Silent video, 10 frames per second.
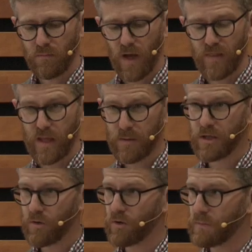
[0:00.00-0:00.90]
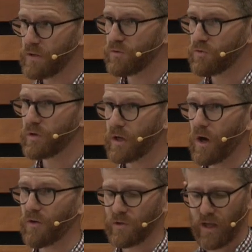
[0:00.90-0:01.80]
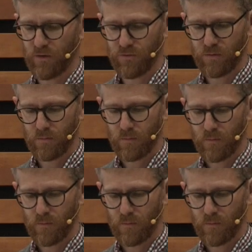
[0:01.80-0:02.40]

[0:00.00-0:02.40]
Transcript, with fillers: And the immaterial means usually cost less.